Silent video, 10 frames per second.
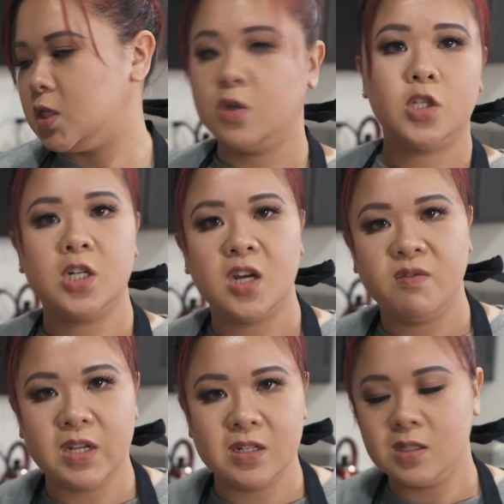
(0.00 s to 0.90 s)
toaster
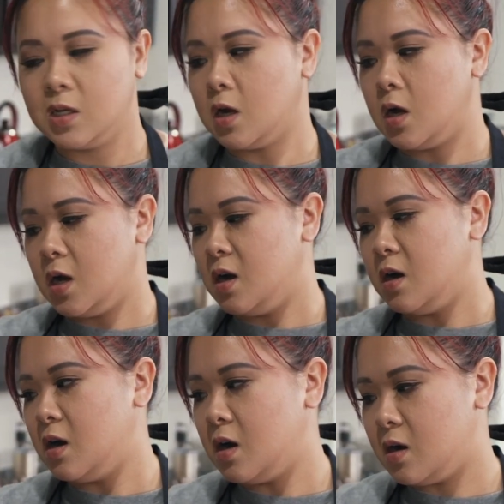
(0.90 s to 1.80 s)
ovens uh,
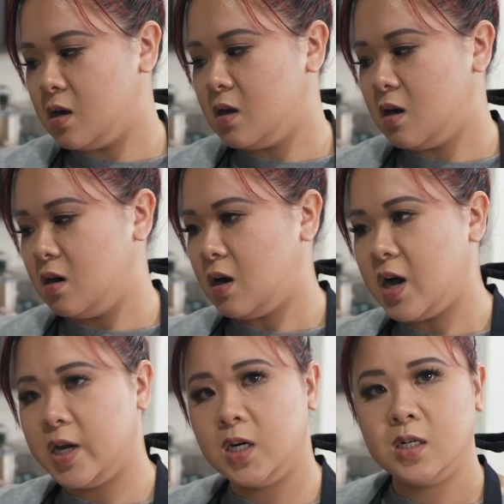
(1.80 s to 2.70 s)
uh, are
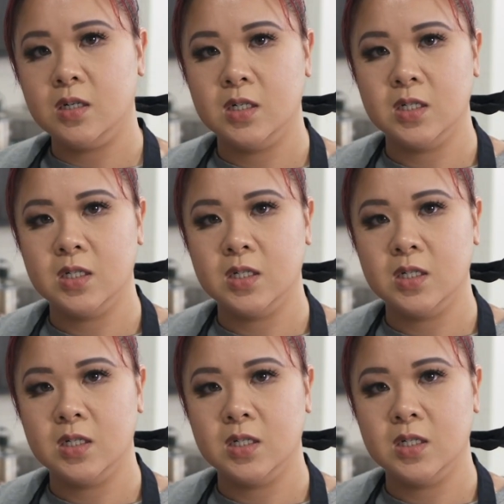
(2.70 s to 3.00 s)
hotter